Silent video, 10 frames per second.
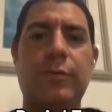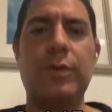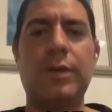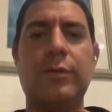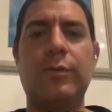We
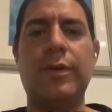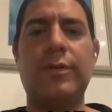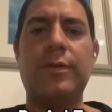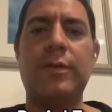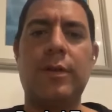deal with
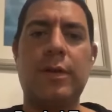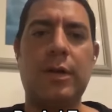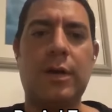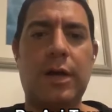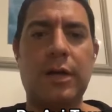
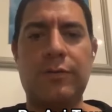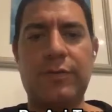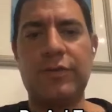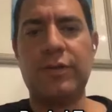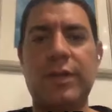
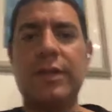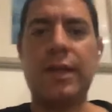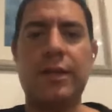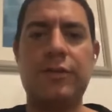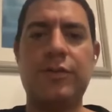artificial
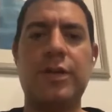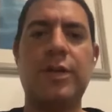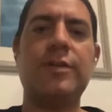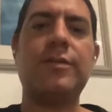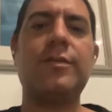
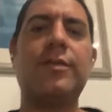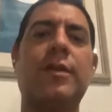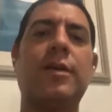intelligence